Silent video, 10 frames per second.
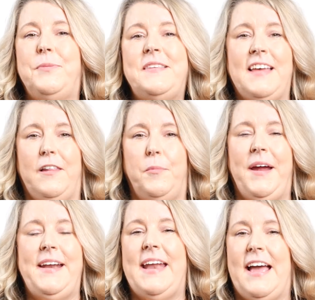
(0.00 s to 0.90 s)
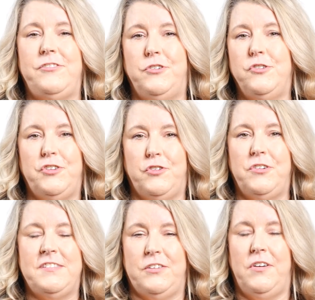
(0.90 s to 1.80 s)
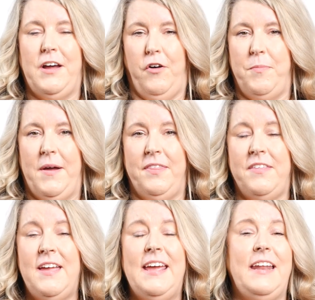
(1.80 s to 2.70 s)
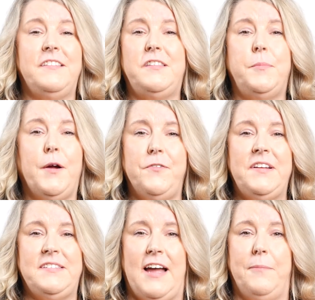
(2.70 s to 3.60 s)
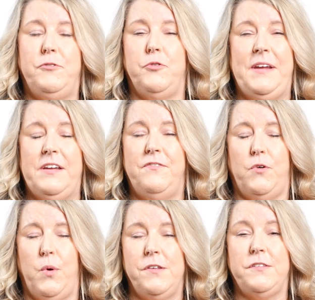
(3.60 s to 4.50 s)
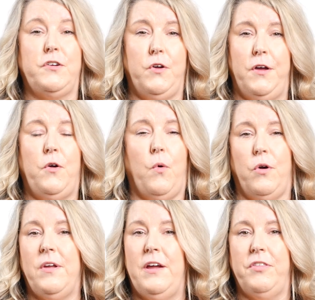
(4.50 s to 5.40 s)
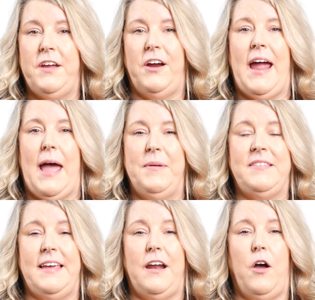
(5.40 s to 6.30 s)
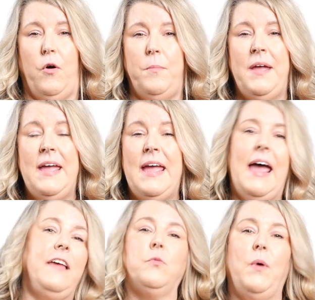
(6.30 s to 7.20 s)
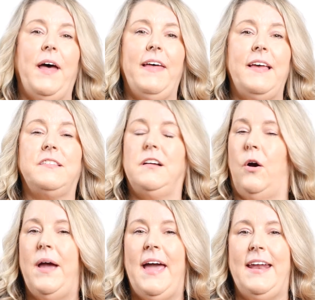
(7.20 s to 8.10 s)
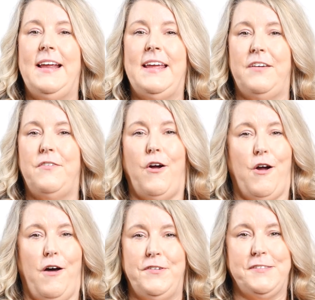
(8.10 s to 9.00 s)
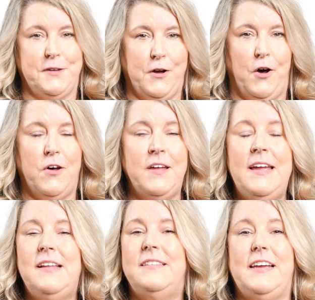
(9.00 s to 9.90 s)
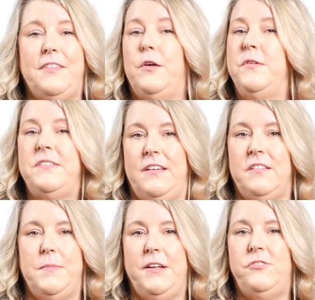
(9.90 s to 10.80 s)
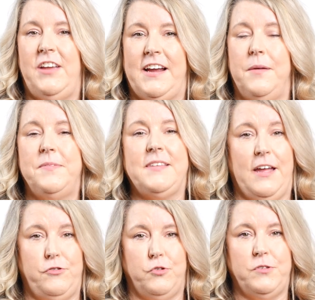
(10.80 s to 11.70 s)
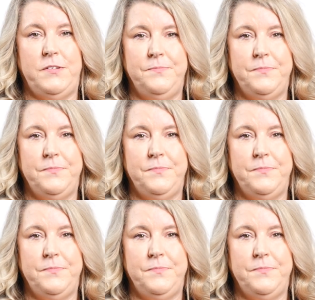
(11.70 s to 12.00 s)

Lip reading: we celebrate National Children's Dental Health Month, it is the perfect time to reinforce good oral health care habits at home, as well as go ahead and give our office a call to get those 6-month checkups scheduled.